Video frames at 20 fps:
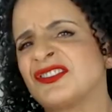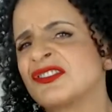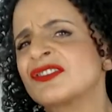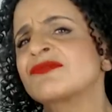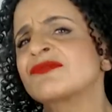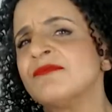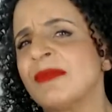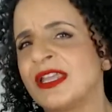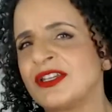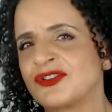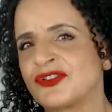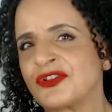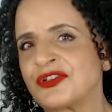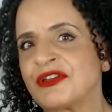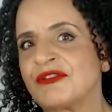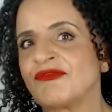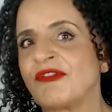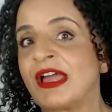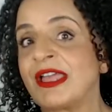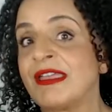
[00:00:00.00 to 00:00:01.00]
So just make
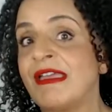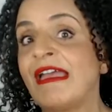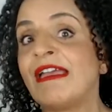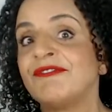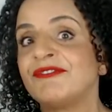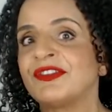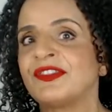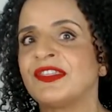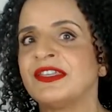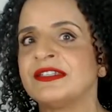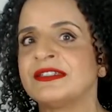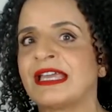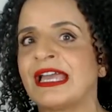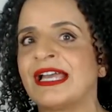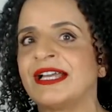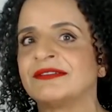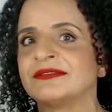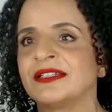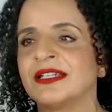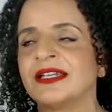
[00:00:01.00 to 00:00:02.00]
sure you write everything
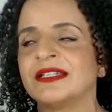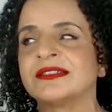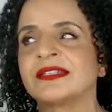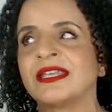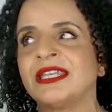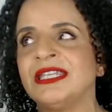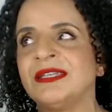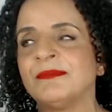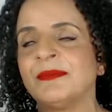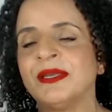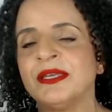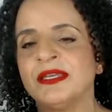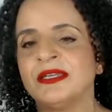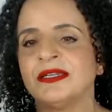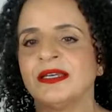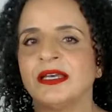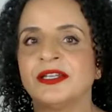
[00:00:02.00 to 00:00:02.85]
down and keep